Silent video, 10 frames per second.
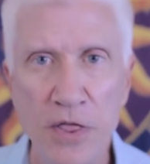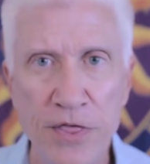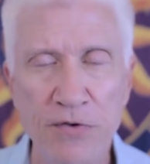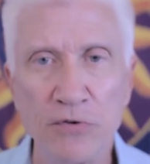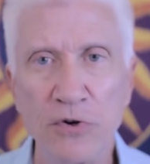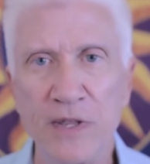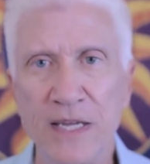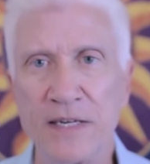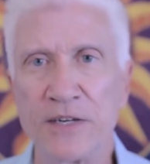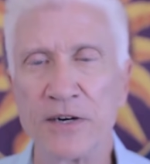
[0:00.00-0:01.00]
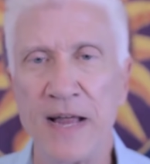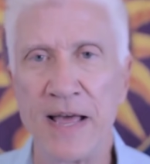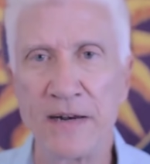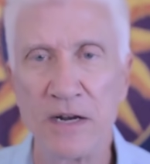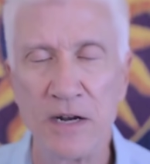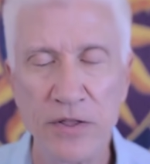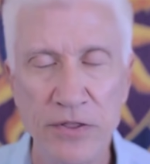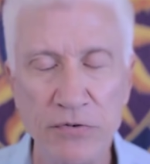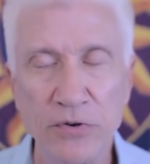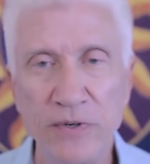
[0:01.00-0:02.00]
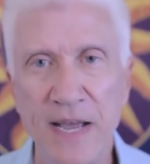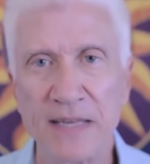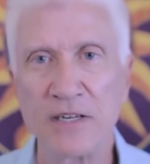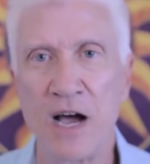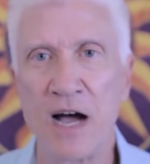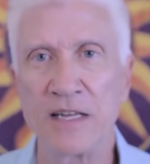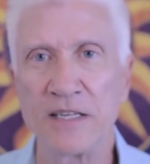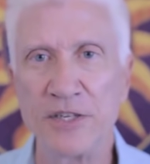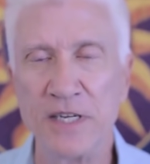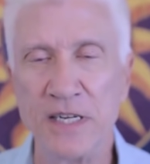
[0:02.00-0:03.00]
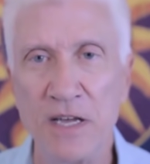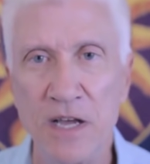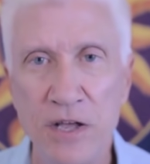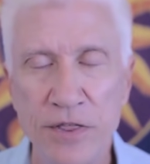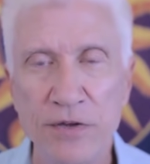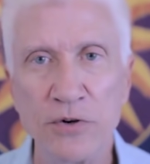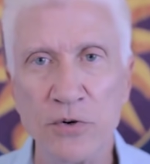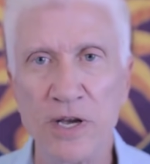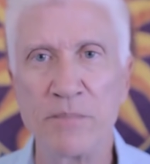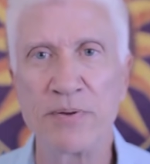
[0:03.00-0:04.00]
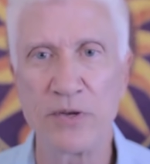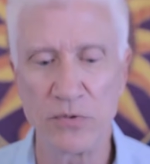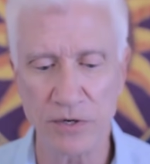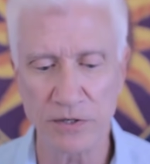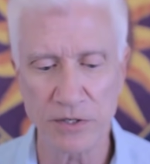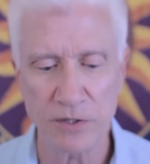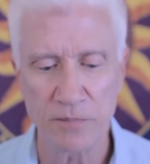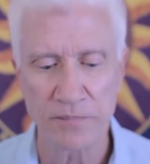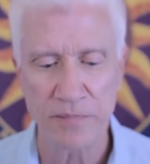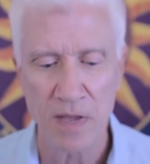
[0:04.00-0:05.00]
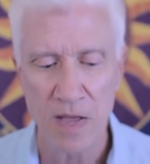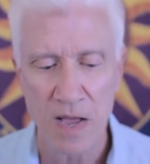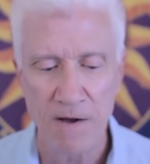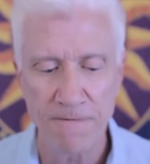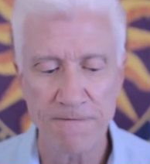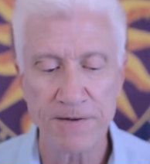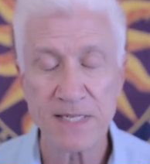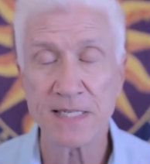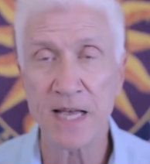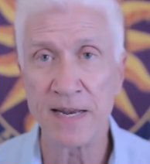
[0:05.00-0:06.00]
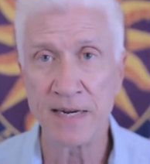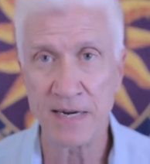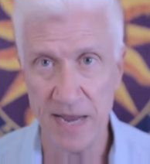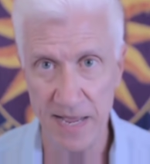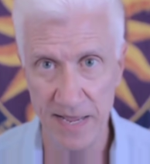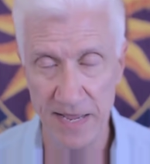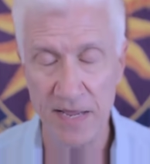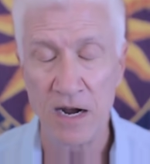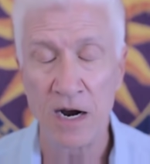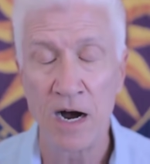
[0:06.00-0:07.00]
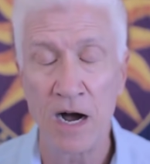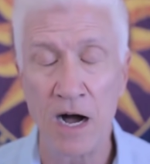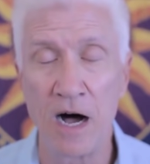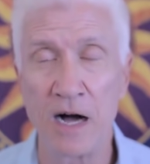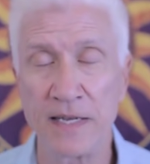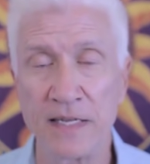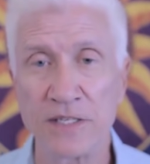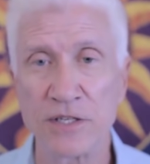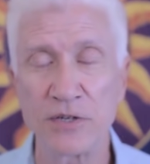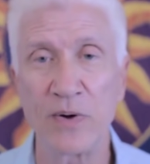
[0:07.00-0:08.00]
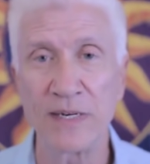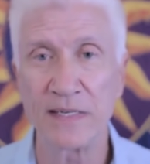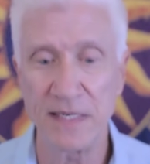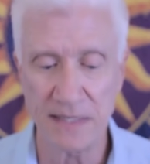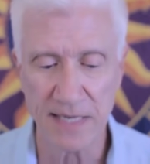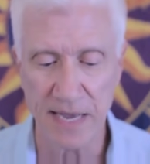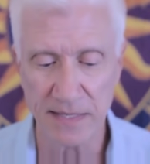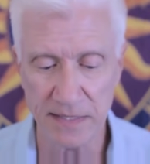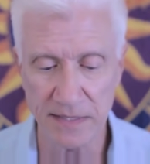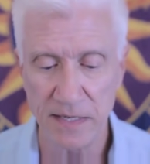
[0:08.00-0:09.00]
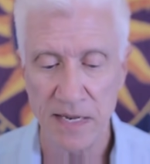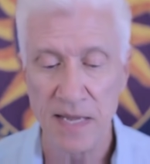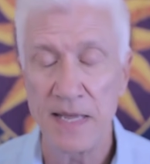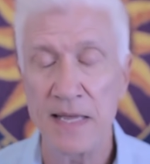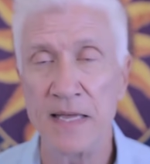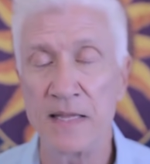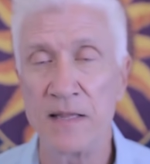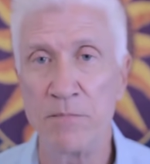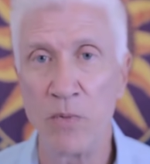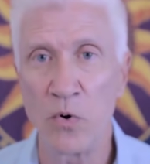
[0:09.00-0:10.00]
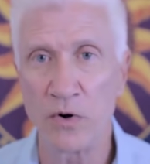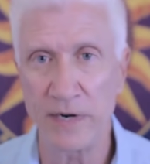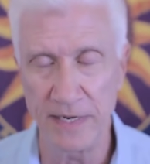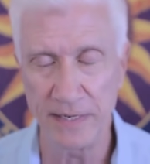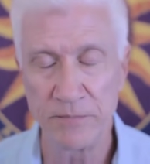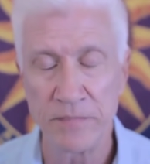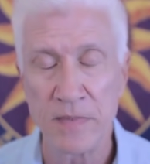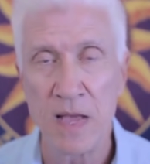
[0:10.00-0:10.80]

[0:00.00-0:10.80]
through the internet, through technology, through computers. Sunday, August the 22nd, in the morning,